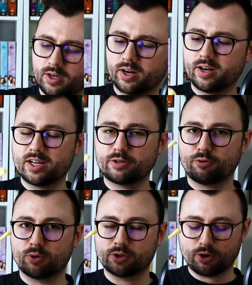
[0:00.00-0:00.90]
Got a nice
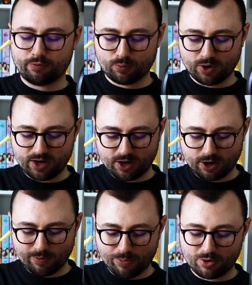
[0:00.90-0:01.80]
folded over one
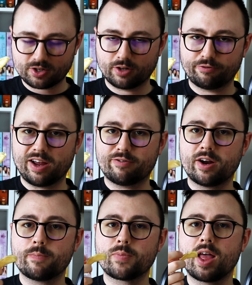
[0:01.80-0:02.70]
here, my personal
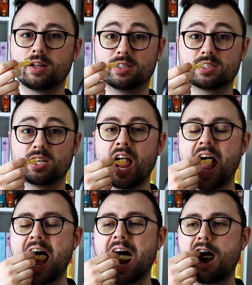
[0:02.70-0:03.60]
favorite. Let's see.
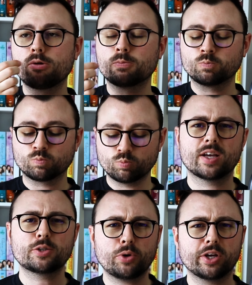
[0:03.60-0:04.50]

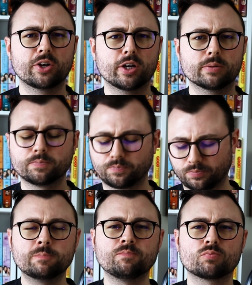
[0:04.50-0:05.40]
That's pretty
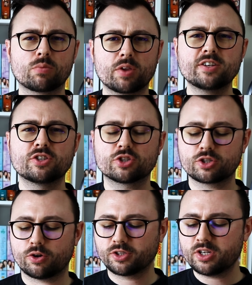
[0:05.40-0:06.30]
good. Nice and
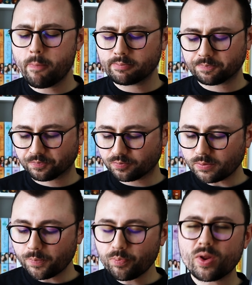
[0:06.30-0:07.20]
salty.
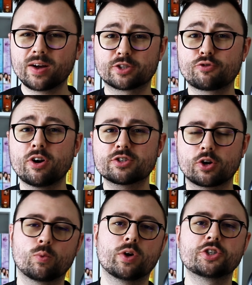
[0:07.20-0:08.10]
As far as
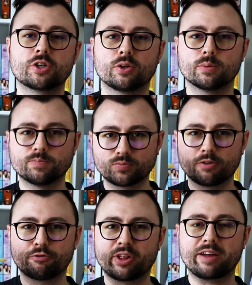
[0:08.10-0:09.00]
original
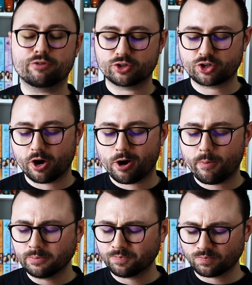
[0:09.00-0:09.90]
flavors go,
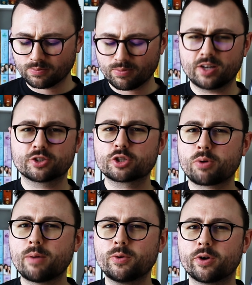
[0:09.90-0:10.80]
This is
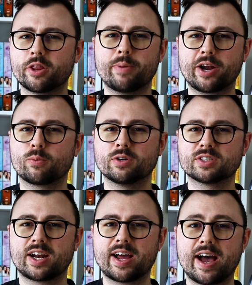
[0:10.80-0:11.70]
probably one of the better ones
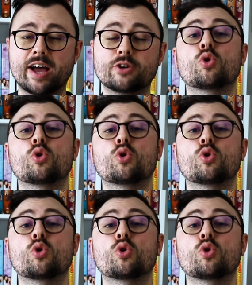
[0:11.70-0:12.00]
that I had.